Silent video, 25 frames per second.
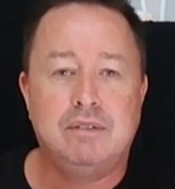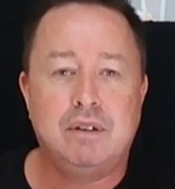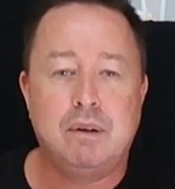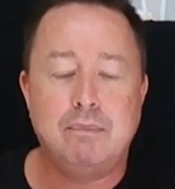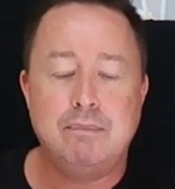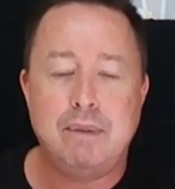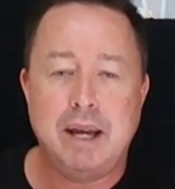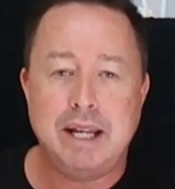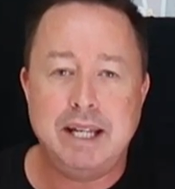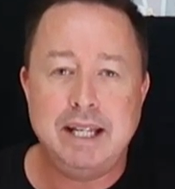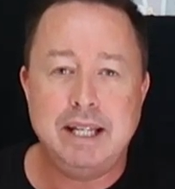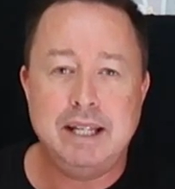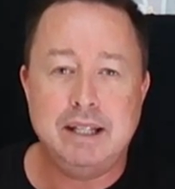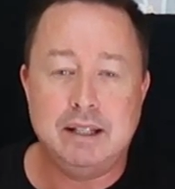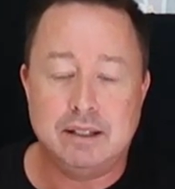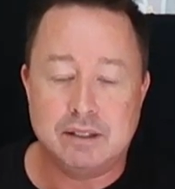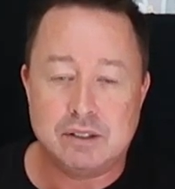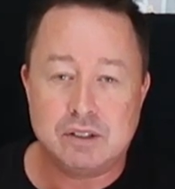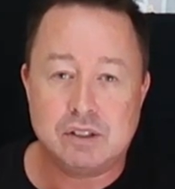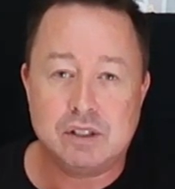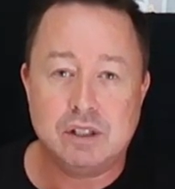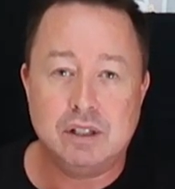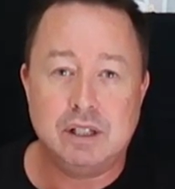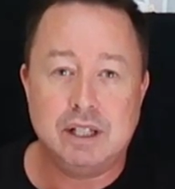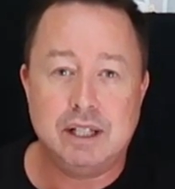for many,
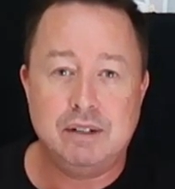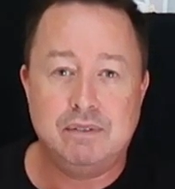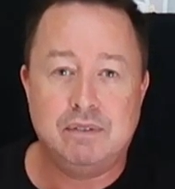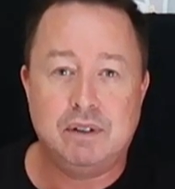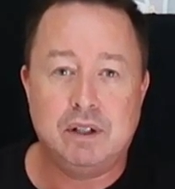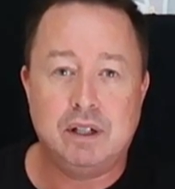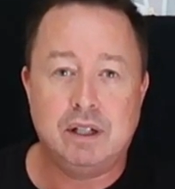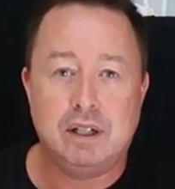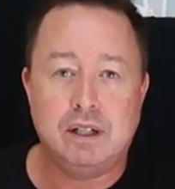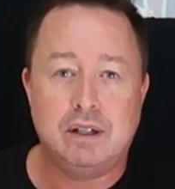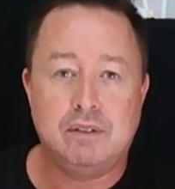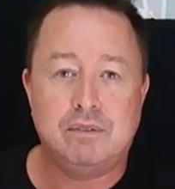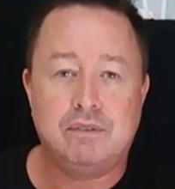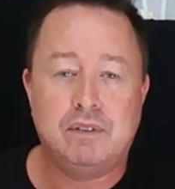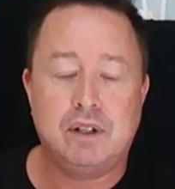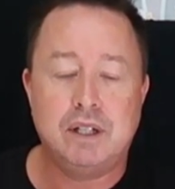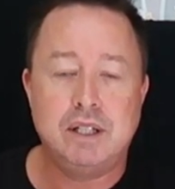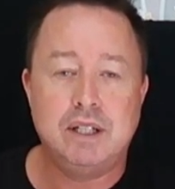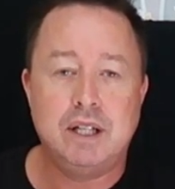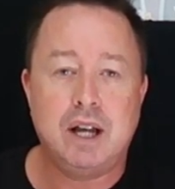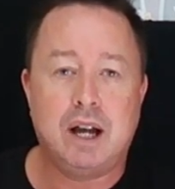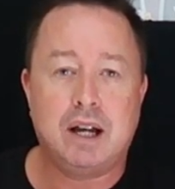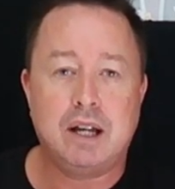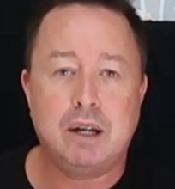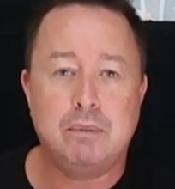certainly for
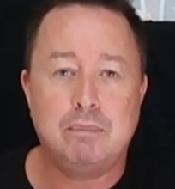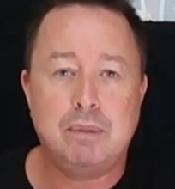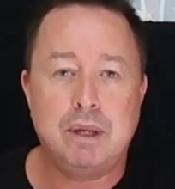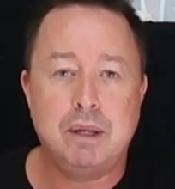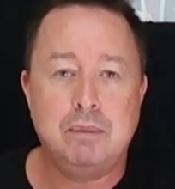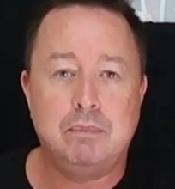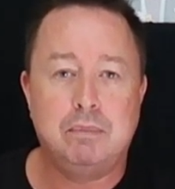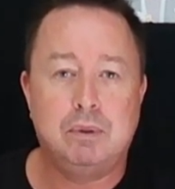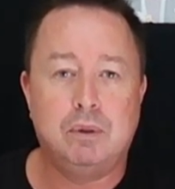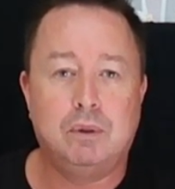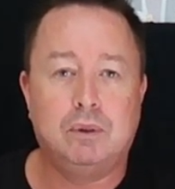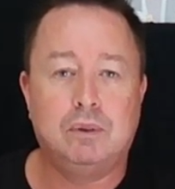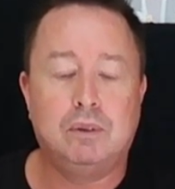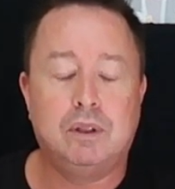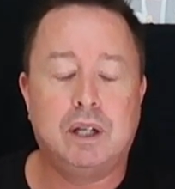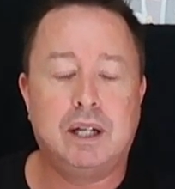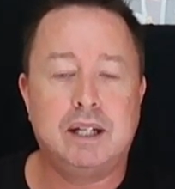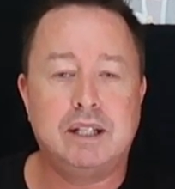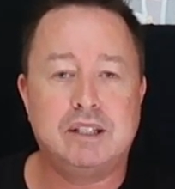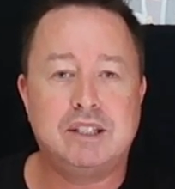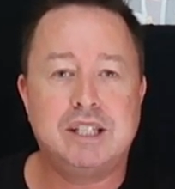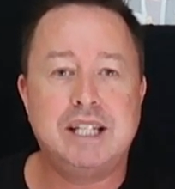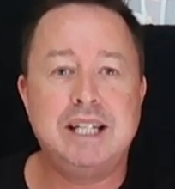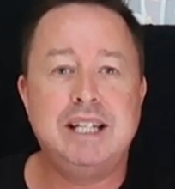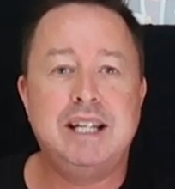younger people,
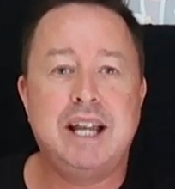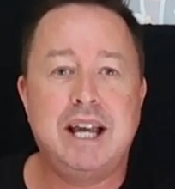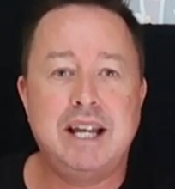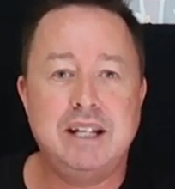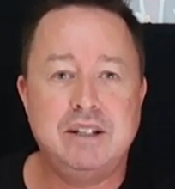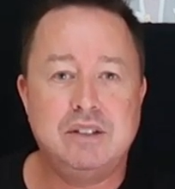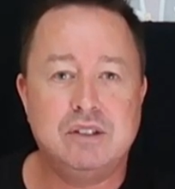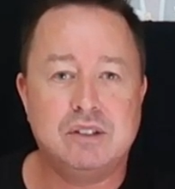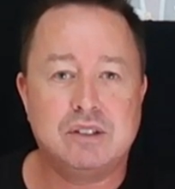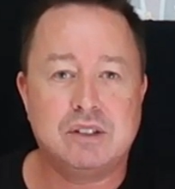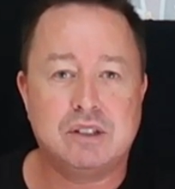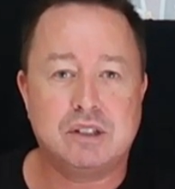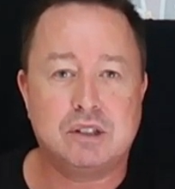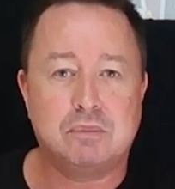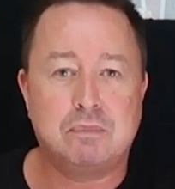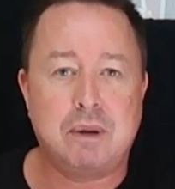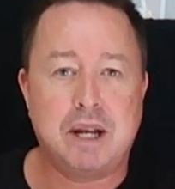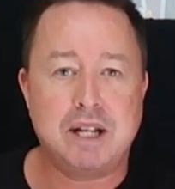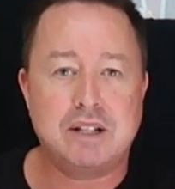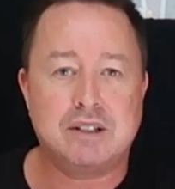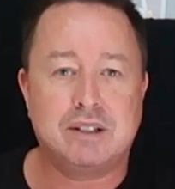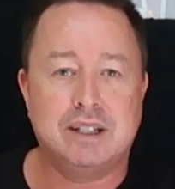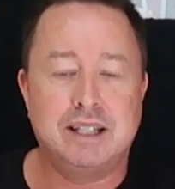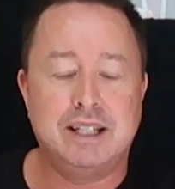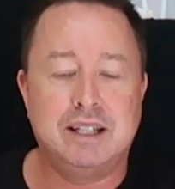teenagers
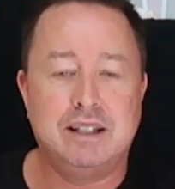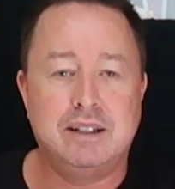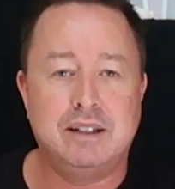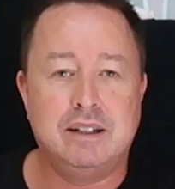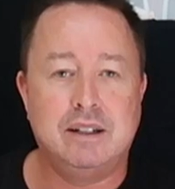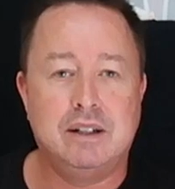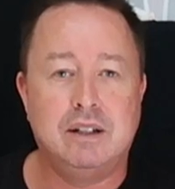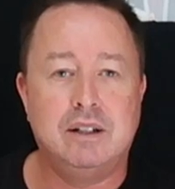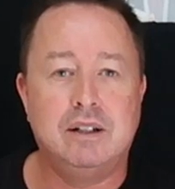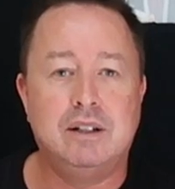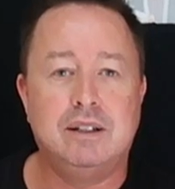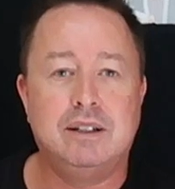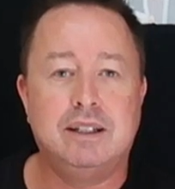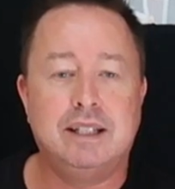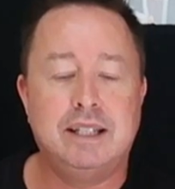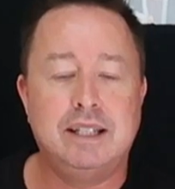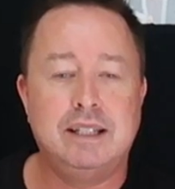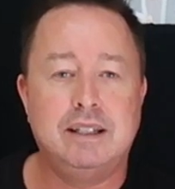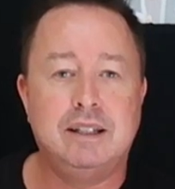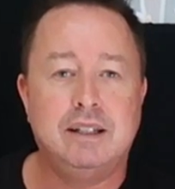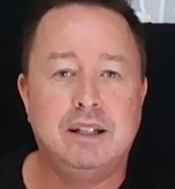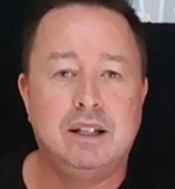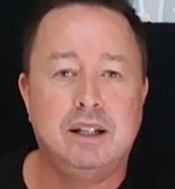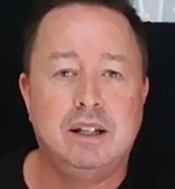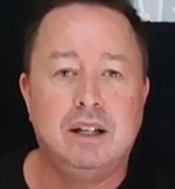especially in
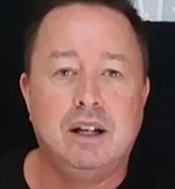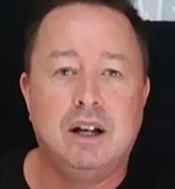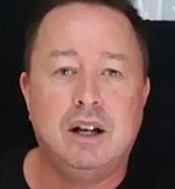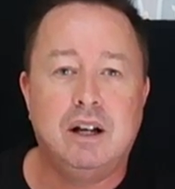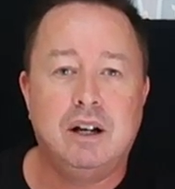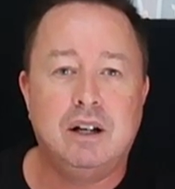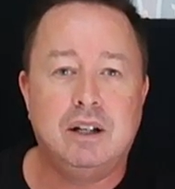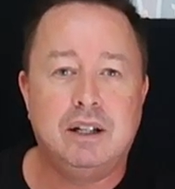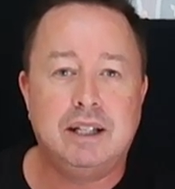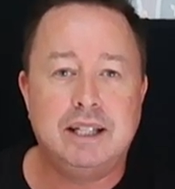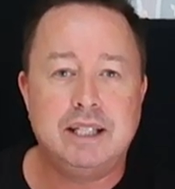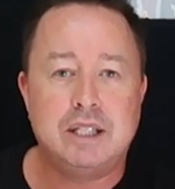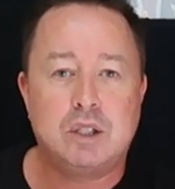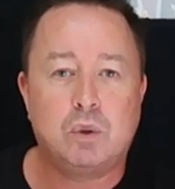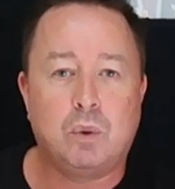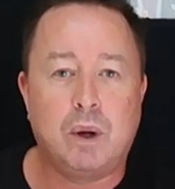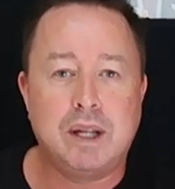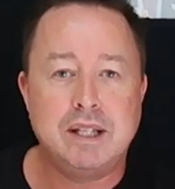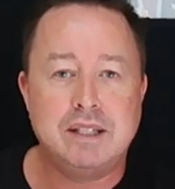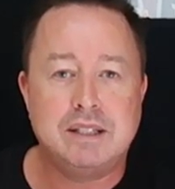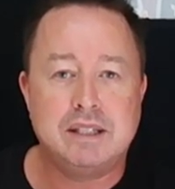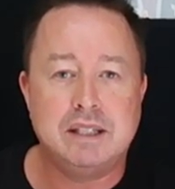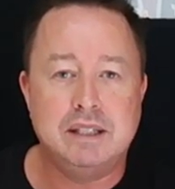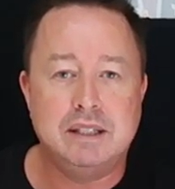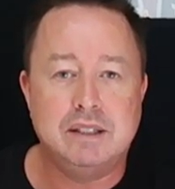early
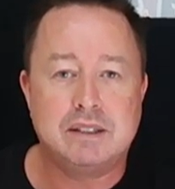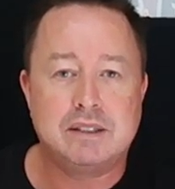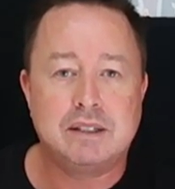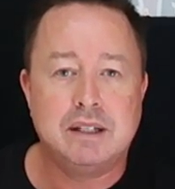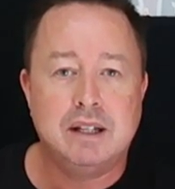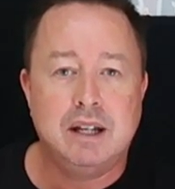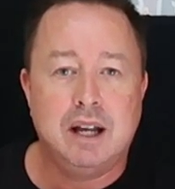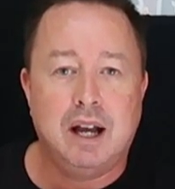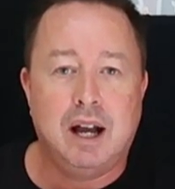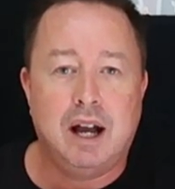20s,